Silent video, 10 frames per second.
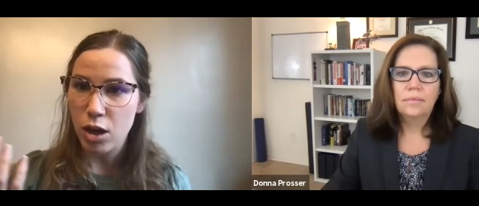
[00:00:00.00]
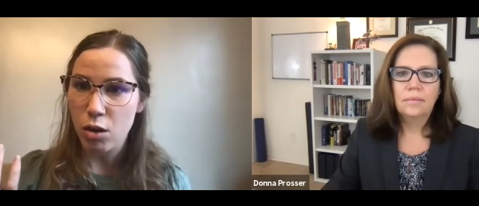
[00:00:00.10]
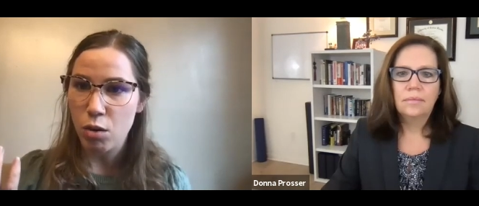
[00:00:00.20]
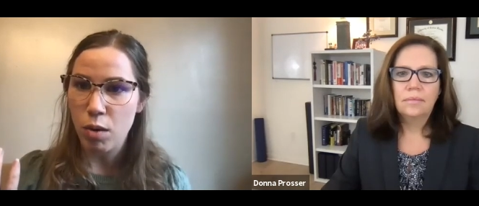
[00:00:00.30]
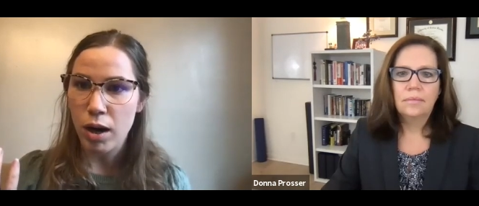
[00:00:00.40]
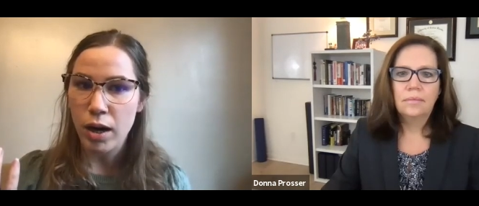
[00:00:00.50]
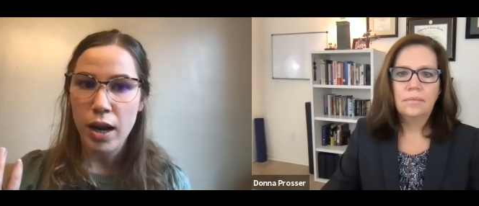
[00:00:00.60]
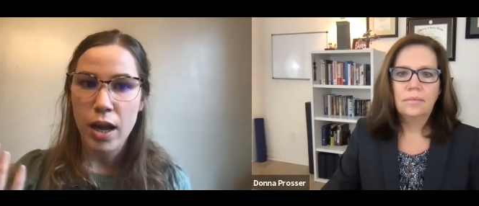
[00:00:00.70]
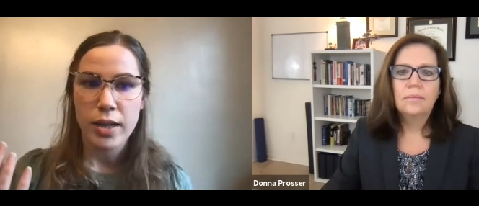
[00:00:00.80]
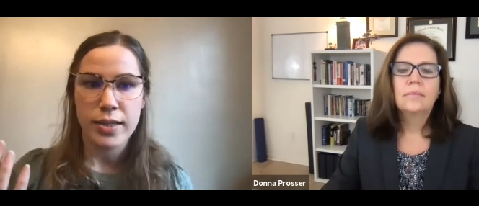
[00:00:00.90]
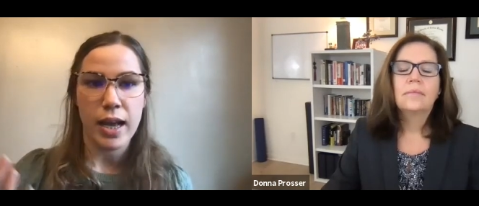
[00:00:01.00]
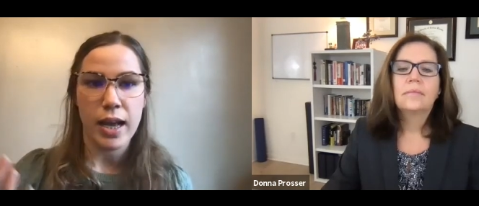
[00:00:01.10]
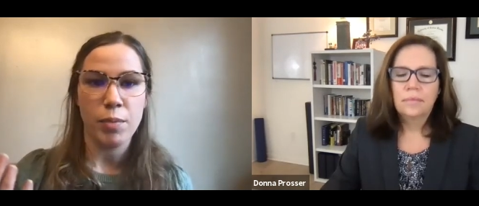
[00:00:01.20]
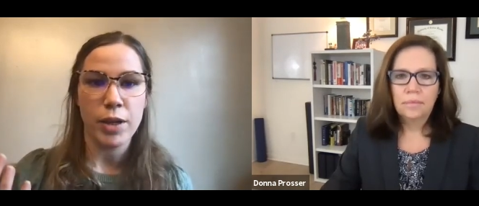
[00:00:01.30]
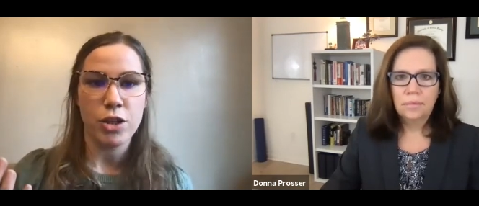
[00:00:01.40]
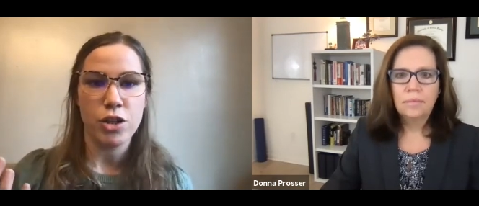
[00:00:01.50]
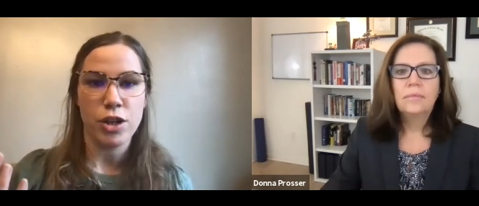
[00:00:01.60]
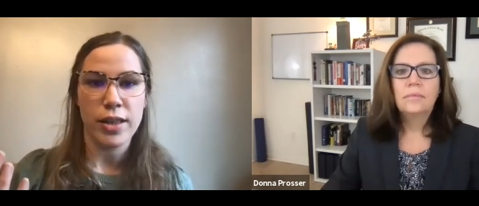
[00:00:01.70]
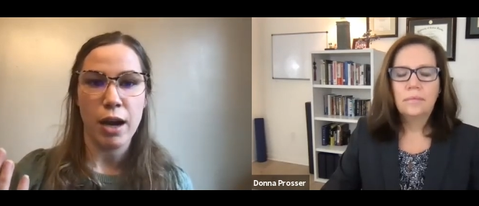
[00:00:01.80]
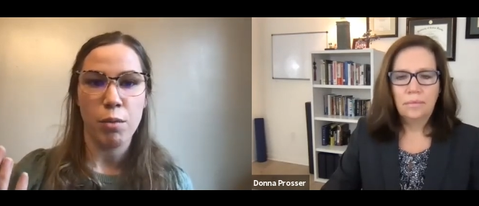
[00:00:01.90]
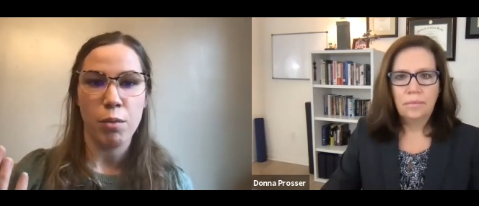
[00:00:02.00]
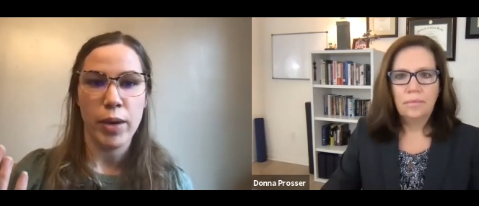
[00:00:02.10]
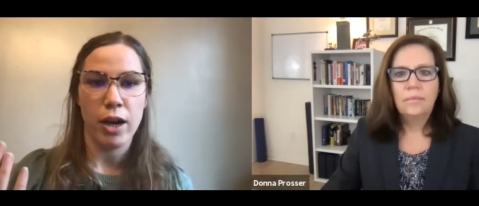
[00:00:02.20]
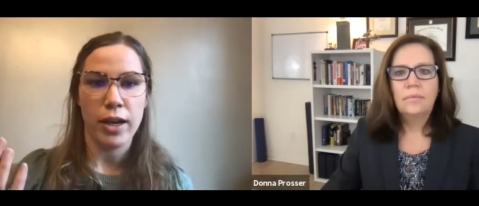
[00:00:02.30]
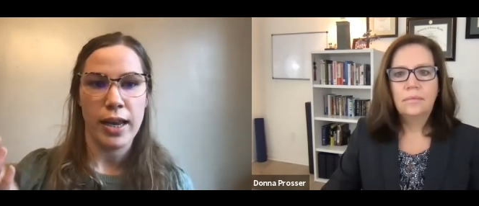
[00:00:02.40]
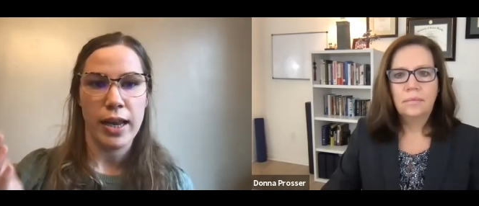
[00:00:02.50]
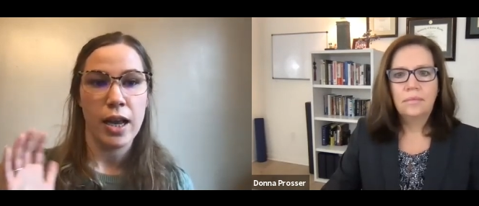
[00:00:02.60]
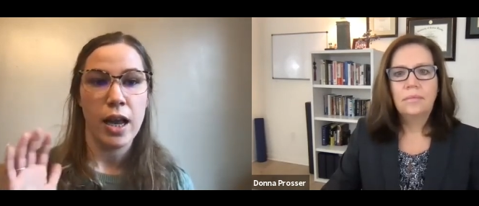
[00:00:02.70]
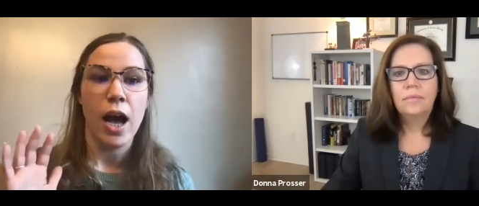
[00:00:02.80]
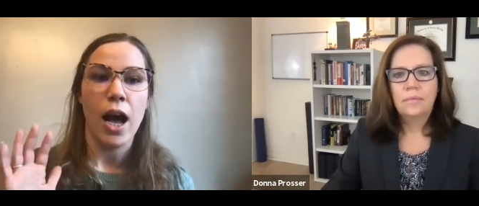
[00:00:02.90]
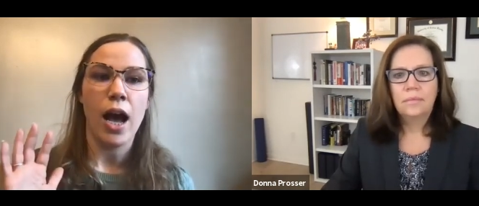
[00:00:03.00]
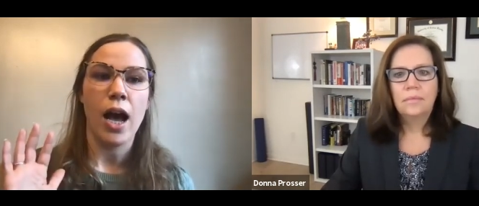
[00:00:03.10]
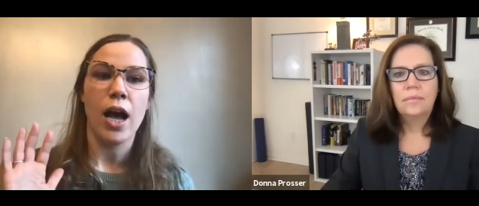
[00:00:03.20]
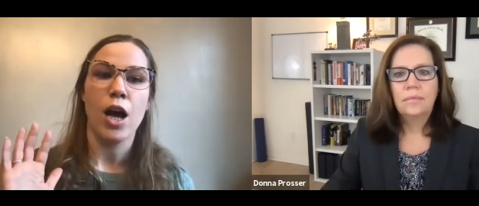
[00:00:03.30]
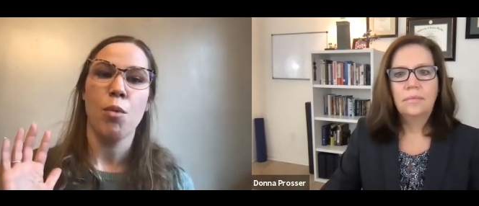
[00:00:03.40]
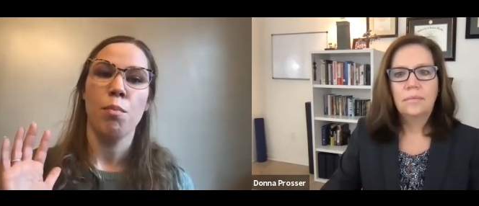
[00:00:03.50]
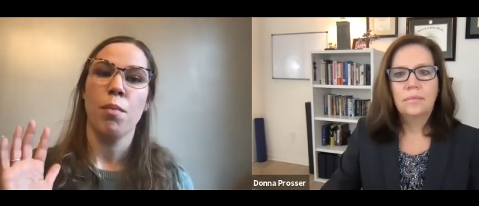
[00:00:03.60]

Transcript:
Speaker 1: the O R to help ensure that we are getting um,